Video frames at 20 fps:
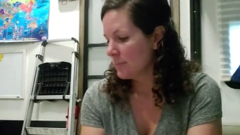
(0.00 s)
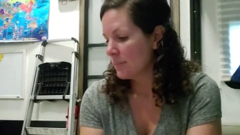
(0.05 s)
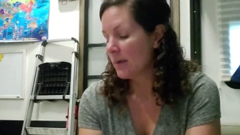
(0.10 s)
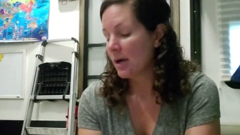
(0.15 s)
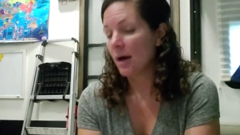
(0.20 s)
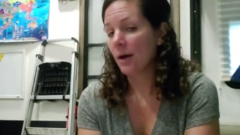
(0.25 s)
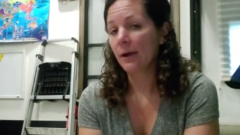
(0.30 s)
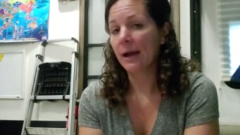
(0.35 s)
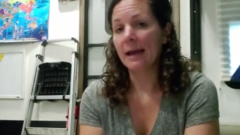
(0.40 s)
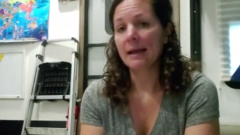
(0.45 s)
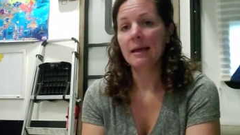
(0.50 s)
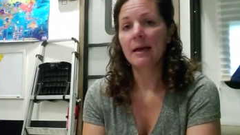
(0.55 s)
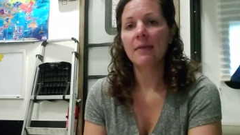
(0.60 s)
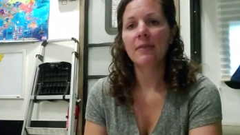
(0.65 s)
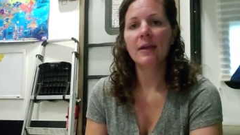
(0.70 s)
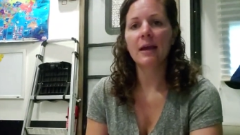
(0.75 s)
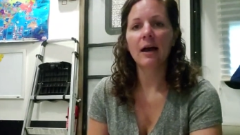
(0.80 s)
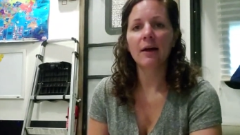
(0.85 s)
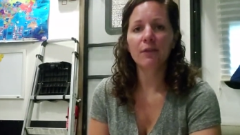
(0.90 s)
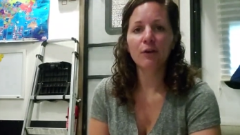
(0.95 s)
Okay,
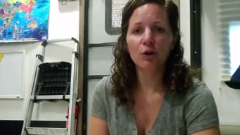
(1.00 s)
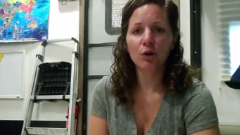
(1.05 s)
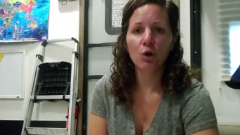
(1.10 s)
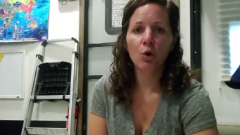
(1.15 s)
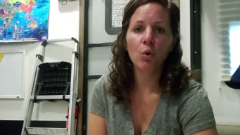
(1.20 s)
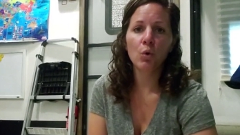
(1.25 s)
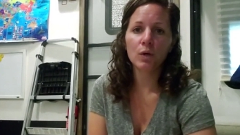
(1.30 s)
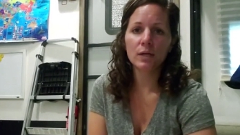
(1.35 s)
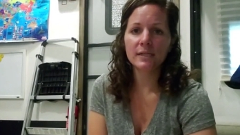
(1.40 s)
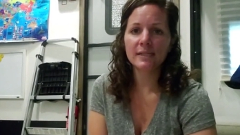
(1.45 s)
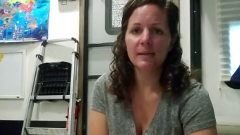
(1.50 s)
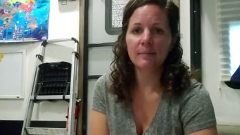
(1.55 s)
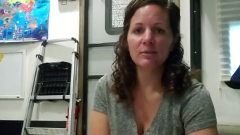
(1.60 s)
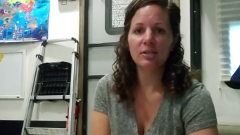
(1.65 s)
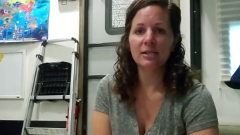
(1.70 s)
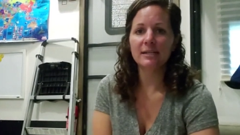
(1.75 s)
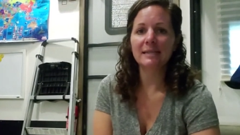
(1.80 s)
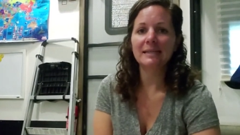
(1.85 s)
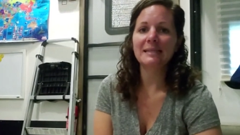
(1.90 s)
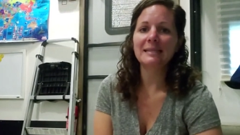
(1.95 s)
the other core
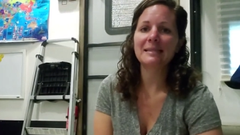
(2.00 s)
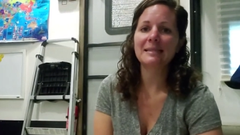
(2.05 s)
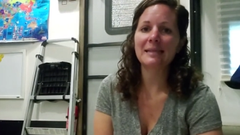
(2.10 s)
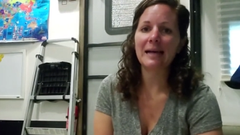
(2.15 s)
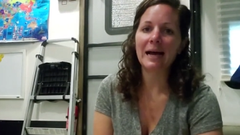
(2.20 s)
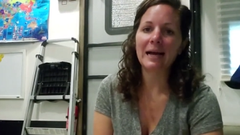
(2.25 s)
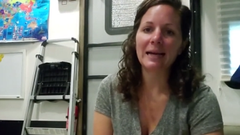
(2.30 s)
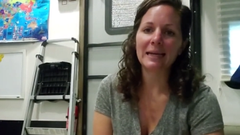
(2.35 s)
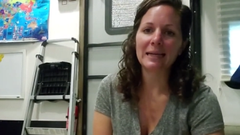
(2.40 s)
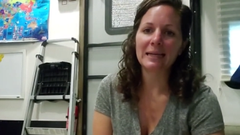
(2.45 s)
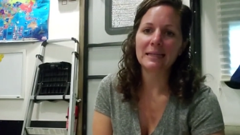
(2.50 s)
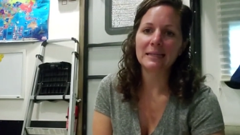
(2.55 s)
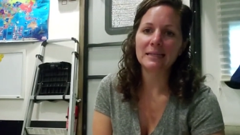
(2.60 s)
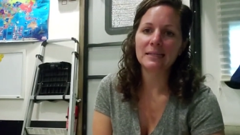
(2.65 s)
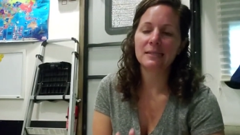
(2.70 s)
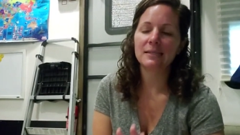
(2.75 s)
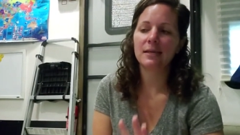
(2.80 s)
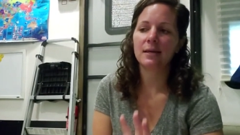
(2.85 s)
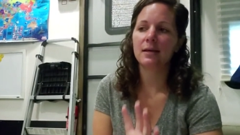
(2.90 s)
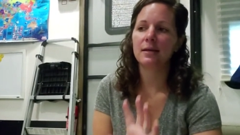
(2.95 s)
subject is
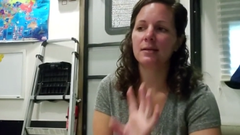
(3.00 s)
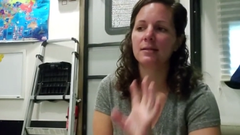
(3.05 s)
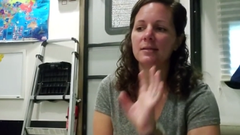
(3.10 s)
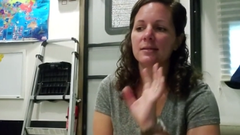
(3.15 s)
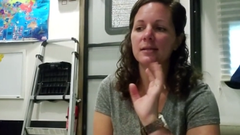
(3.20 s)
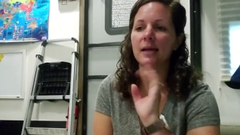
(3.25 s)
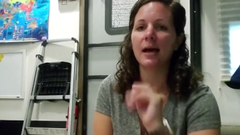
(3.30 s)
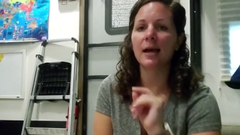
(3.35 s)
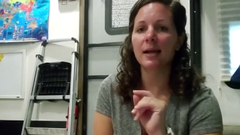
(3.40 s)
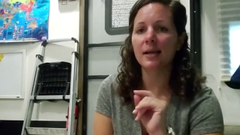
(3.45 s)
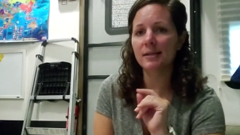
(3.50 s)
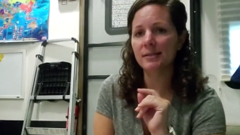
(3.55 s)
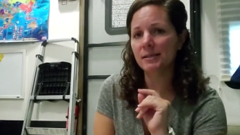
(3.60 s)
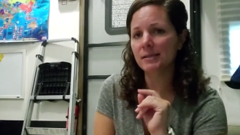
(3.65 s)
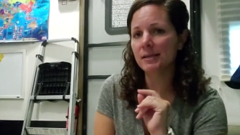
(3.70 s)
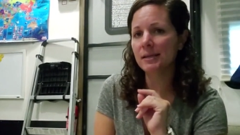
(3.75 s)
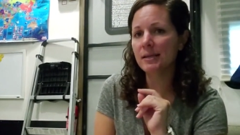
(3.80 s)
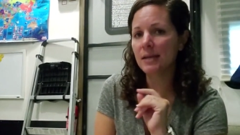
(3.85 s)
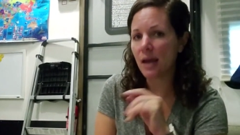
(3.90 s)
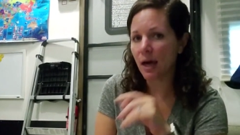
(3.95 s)
science. Science
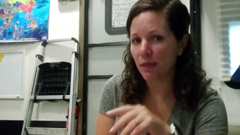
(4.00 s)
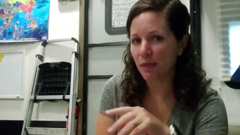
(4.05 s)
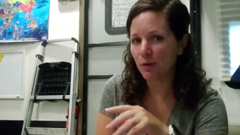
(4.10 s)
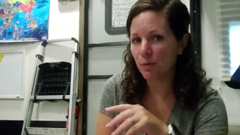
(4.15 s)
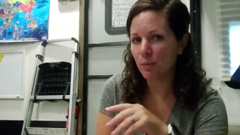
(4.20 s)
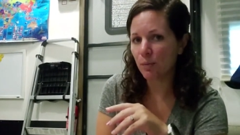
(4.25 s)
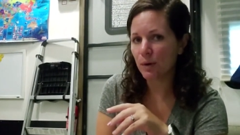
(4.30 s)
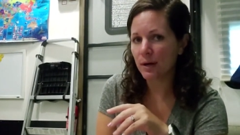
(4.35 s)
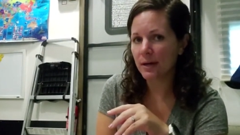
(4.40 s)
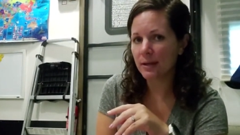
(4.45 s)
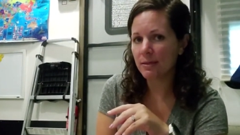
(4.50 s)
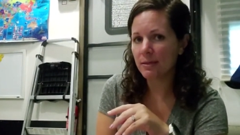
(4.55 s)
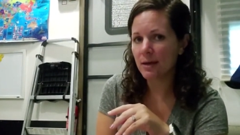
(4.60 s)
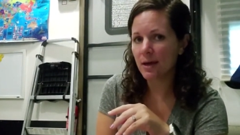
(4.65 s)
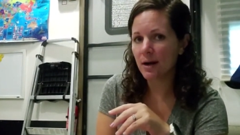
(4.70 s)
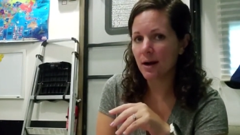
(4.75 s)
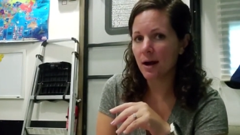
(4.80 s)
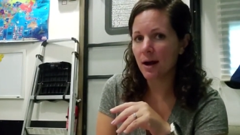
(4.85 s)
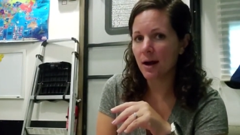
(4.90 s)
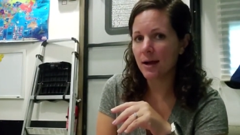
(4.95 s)
is another one
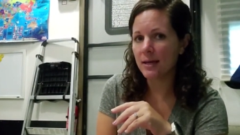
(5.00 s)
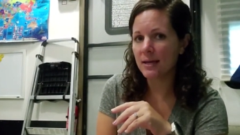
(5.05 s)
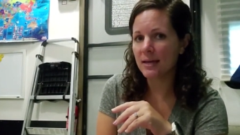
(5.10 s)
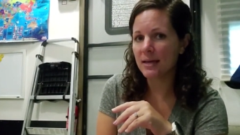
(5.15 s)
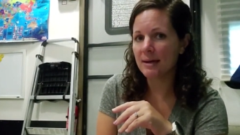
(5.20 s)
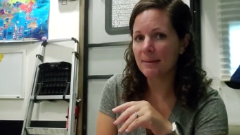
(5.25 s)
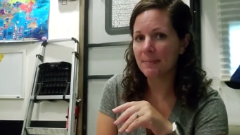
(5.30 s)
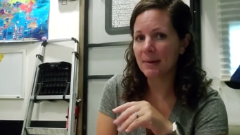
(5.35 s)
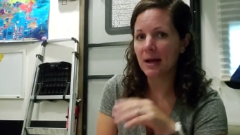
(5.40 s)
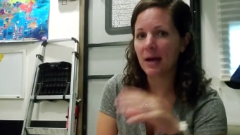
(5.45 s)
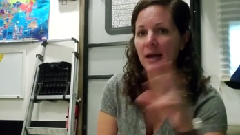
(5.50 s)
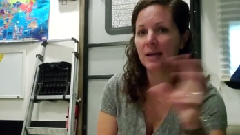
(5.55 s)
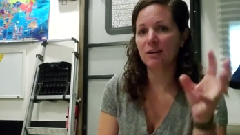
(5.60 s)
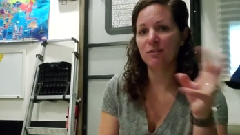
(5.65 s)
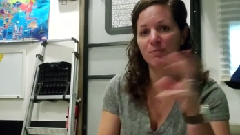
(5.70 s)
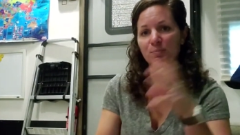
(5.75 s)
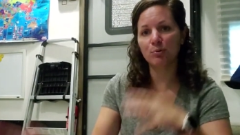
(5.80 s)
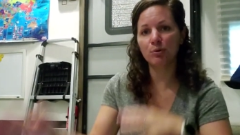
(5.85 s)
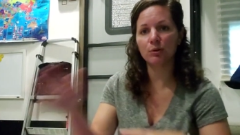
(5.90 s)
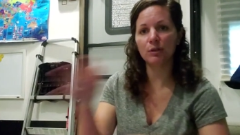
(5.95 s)
that I am kind
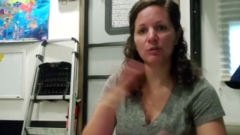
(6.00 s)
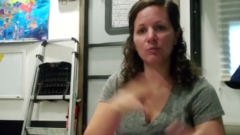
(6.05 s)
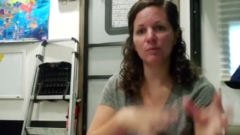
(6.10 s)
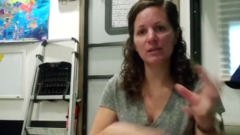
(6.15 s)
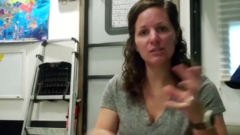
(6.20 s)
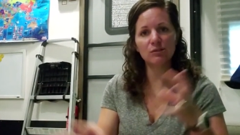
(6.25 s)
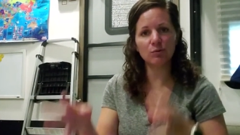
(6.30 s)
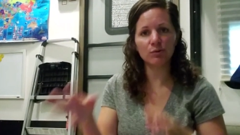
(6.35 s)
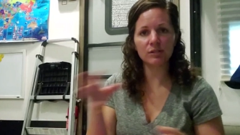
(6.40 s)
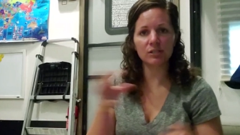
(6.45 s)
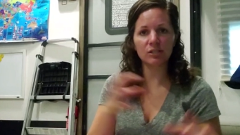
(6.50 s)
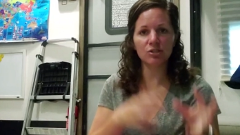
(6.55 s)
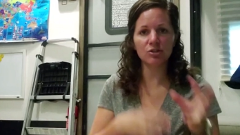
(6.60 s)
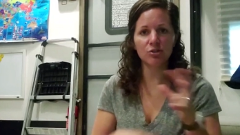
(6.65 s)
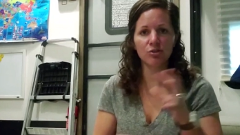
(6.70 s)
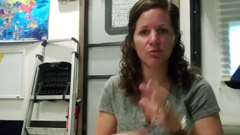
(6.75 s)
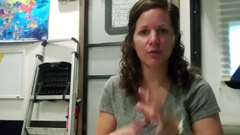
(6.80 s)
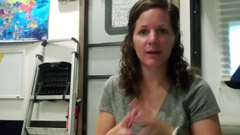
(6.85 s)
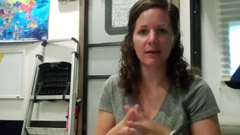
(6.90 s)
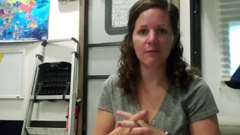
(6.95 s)
of pulling resources
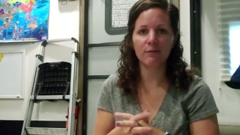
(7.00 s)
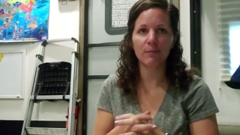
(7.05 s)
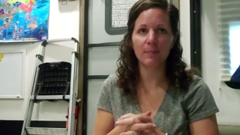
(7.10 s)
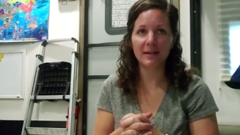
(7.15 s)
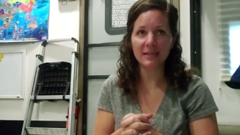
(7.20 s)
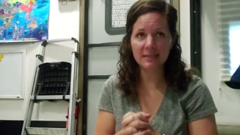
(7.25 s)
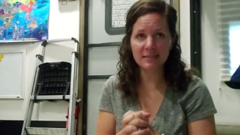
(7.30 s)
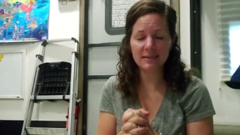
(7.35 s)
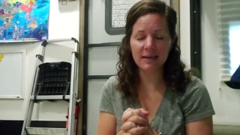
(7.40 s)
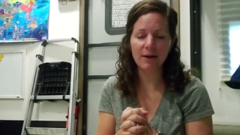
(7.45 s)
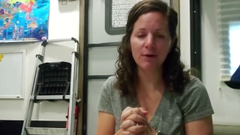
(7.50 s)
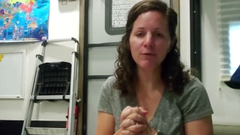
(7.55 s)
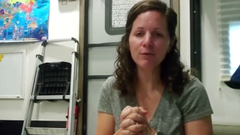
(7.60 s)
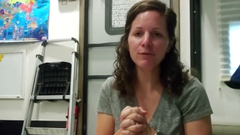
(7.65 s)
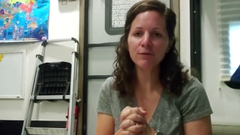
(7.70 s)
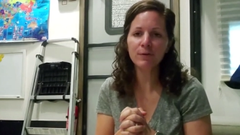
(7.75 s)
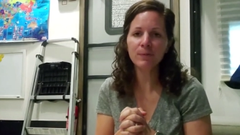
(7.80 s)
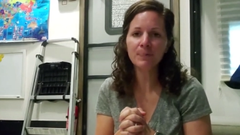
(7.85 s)
to create for myself.